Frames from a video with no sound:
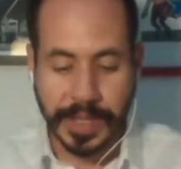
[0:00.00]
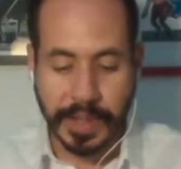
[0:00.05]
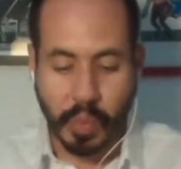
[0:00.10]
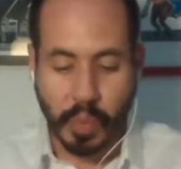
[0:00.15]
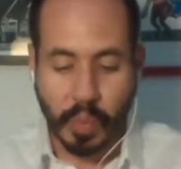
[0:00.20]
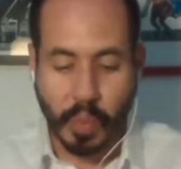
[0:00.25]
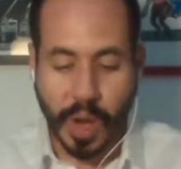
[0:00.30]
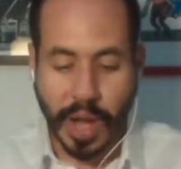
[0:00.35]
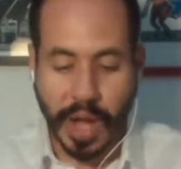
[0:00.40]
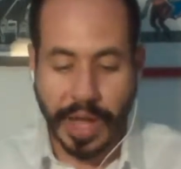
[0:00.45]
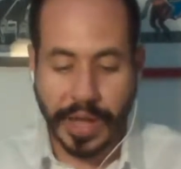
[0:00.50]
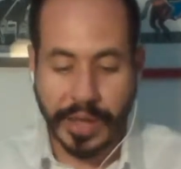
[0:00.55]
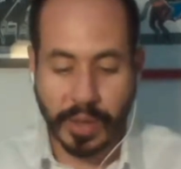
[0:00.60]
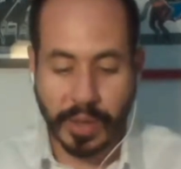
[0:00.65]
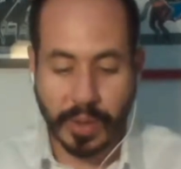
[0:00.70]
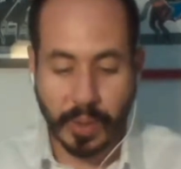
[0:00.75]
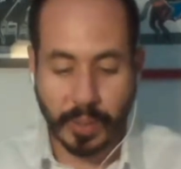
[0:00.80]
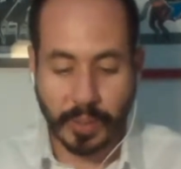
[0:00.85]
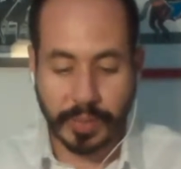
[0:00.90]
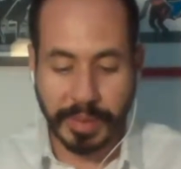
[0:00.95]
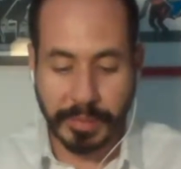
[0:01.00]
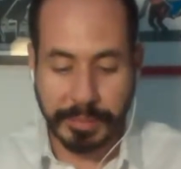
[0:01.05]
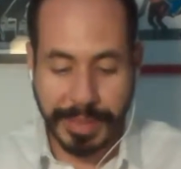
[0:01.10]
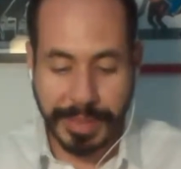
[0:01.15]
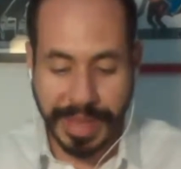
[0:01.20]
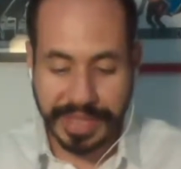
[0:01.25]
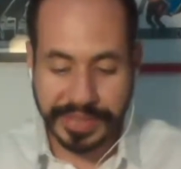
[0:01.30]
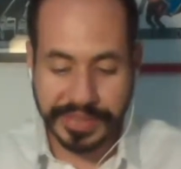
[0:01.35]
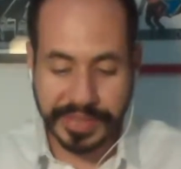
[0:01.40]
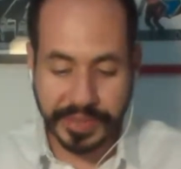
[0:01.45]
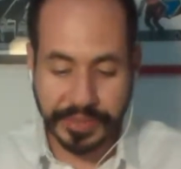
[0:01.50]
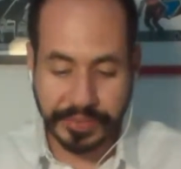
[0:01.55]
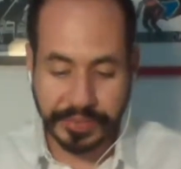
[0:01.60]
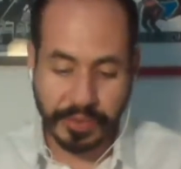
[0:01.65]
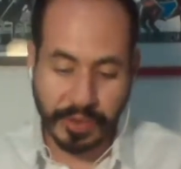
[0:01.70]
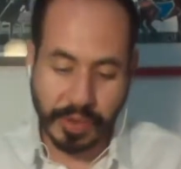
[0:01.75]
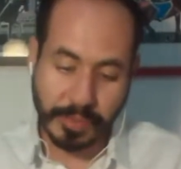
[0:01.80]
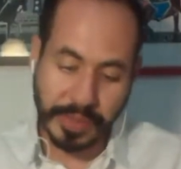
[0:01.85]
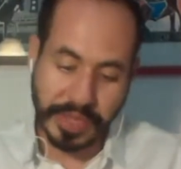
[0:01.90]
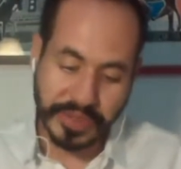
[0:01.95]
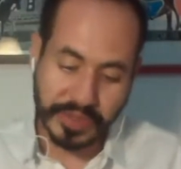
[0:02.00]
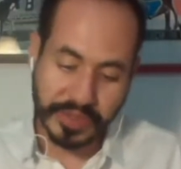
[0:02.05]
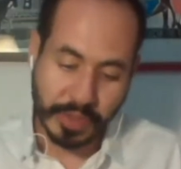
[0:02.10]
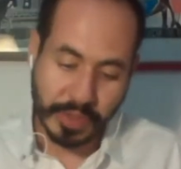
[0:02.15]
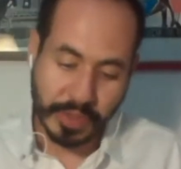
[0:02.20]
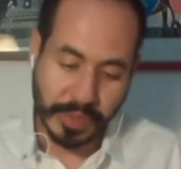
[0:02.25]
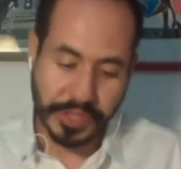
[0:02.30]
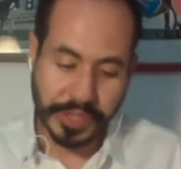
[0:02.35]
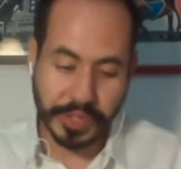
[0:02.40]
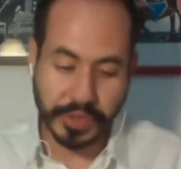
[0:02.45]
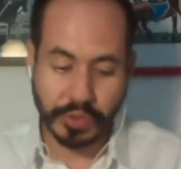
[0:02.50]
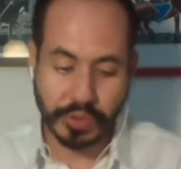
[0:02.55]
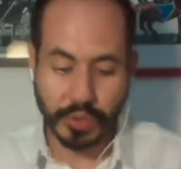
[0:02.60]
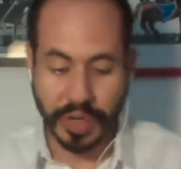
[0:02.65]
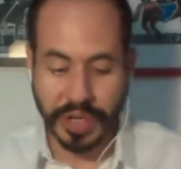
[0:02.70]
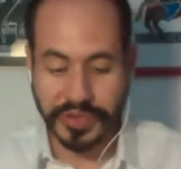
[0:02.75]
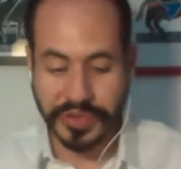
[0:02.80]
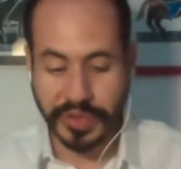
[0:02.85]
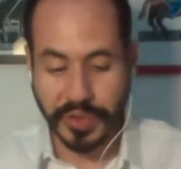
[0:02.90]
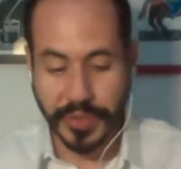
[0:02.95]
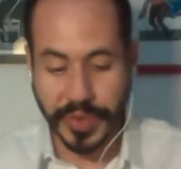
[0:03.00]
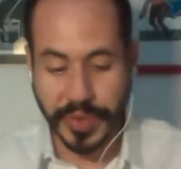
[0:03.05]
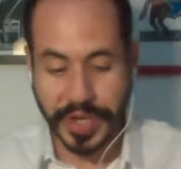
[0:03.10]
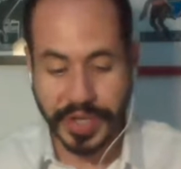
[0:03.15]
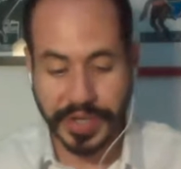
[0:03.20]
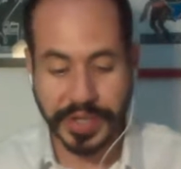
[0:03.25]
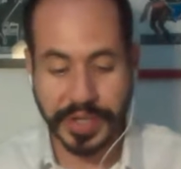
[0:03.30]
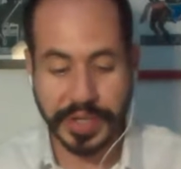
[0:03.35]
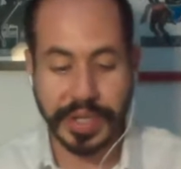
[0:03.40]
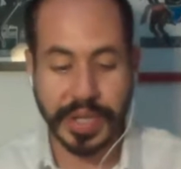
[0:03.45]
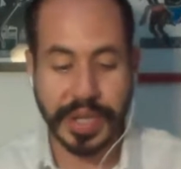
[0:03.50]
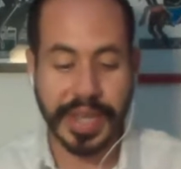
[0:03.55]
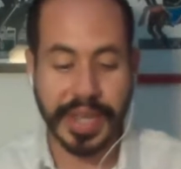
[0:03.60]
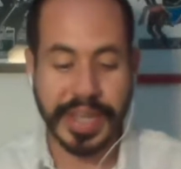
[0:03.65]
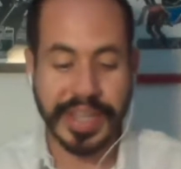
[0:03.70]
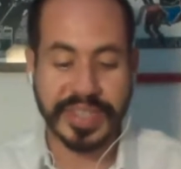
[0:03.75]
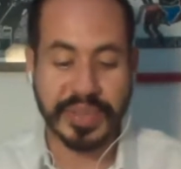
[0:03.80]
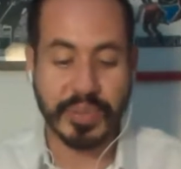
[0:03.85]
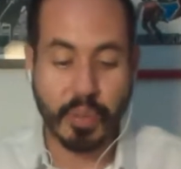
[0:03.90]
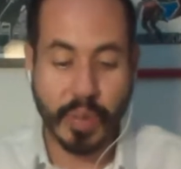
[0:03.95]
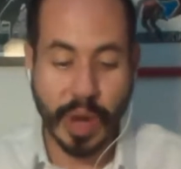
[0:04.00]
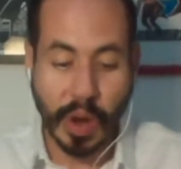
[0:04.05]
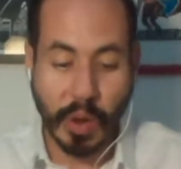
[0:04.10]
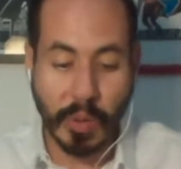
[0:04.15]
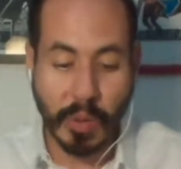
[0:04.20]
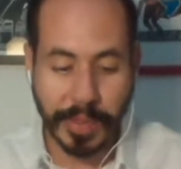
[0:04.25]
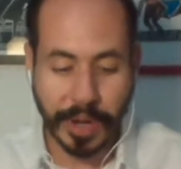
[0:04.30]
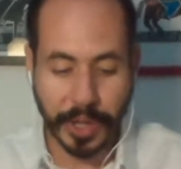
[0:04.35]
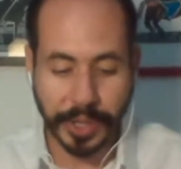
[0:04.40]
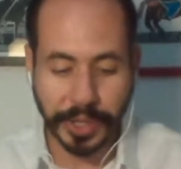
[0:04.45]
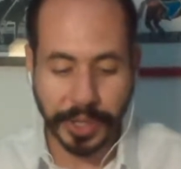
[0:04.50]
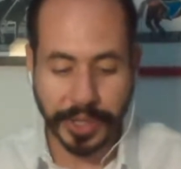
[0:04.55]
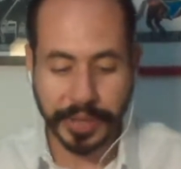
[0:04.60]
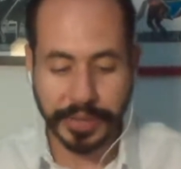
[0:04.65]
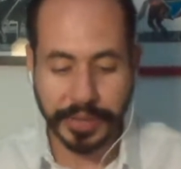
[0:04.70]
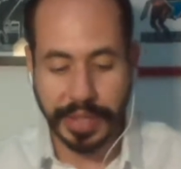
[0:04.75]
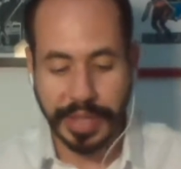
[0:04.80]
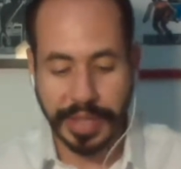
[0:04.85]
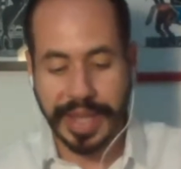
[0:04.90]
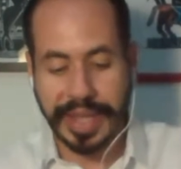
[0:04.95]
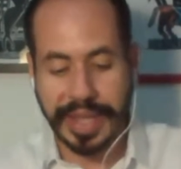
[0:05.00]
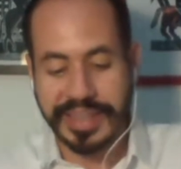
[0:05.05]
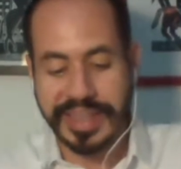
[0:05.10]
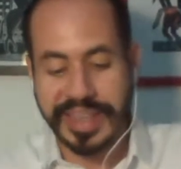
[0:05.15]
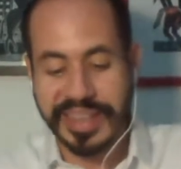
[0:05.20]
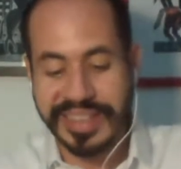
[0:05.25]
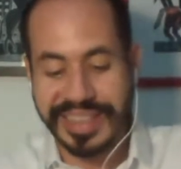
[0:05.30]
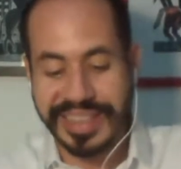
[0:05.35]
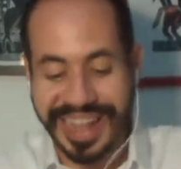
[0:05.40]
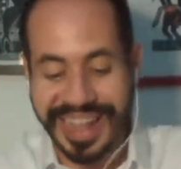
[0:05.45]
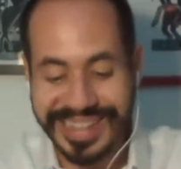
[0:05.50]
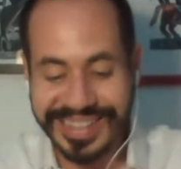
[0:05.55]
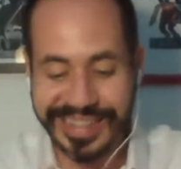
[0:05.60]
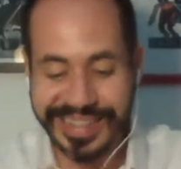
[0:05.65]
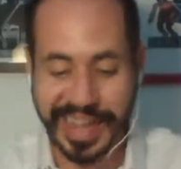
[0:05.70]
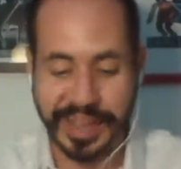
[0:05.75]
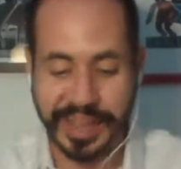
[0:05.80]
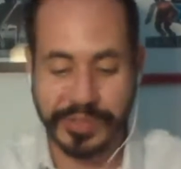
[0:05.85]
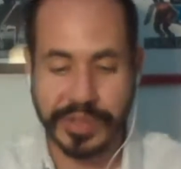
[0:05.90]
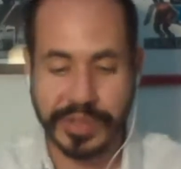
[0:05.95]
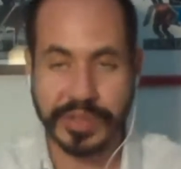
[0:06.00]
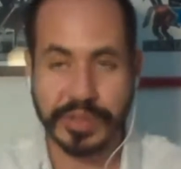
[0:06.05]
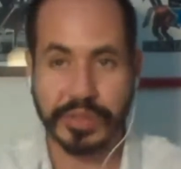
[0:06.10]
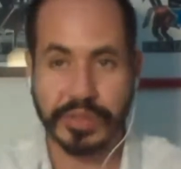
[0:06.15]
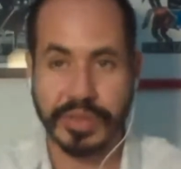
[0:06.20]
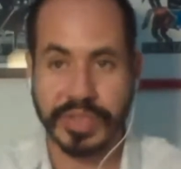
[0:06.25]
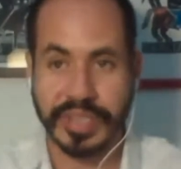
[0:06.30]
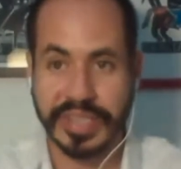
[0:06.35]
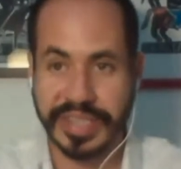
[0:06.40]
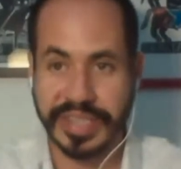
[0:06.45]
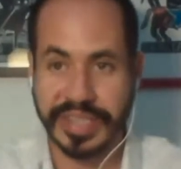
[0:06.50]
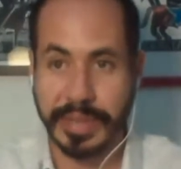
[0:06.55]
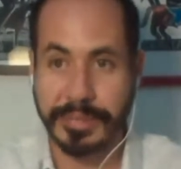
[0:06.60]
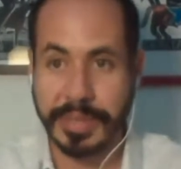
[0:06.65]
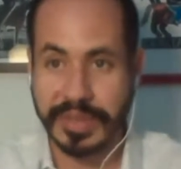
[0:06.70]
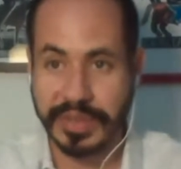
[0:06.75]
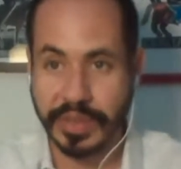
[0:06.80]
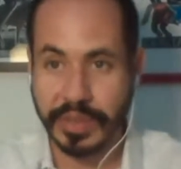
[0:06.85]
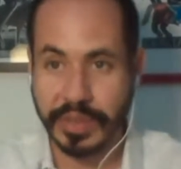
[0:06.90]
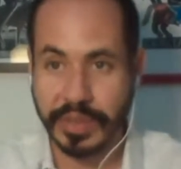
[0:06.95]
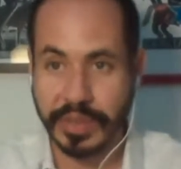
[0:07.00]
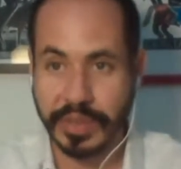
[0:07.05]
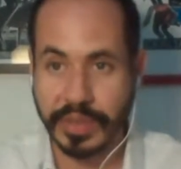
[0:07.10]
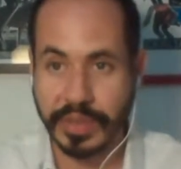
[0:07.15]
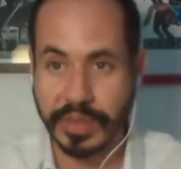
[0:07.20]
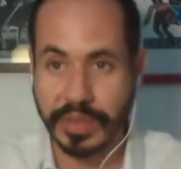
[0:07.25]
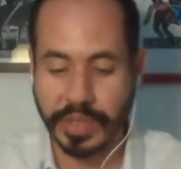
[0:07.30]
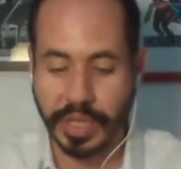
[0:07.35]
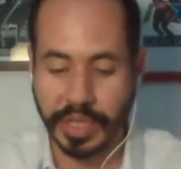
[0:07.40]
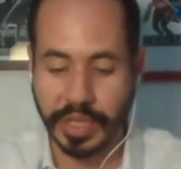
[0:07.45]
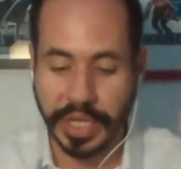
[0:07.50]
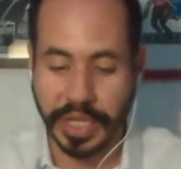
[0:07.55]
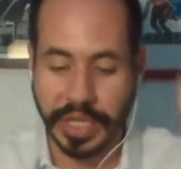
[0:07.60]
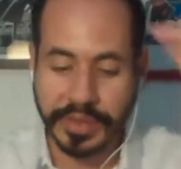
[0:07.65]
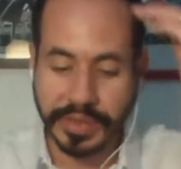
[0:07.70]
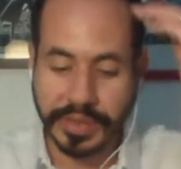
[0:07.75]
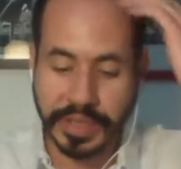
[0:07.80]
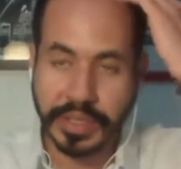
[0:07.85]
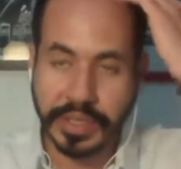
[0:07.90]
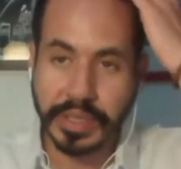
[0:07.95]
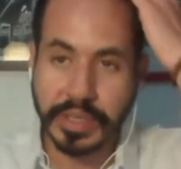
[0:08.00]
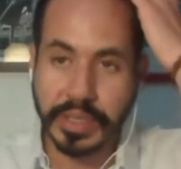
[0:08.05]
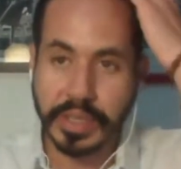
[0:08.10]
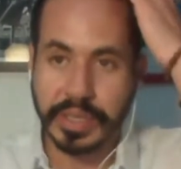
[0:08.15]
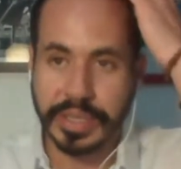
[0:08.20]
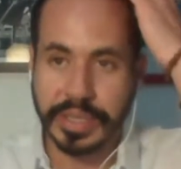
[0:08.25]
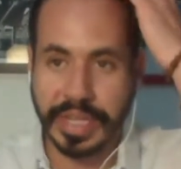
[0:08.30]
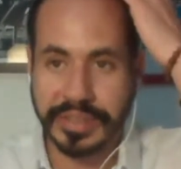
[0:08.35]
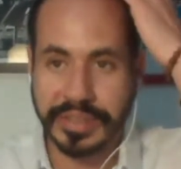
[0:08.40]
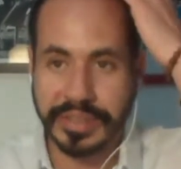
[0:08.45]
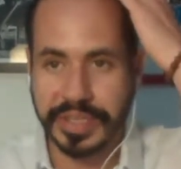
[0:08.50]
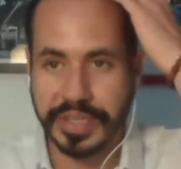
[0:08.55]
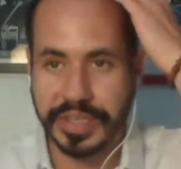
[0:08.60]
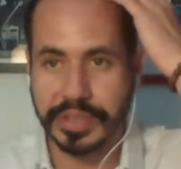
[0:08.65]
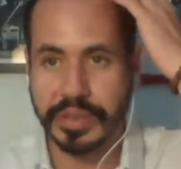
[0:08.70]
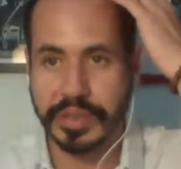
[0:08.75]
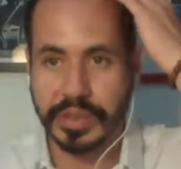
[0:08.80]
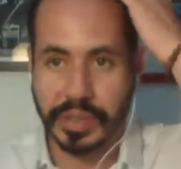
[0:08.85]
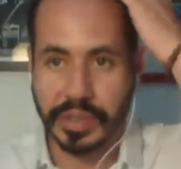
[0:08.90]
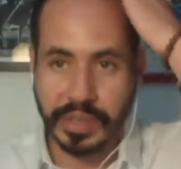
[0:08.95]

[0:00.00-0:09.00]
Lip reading: while the passage from Restoration to Regeneration is well marked at his last address to the same institution in 1819.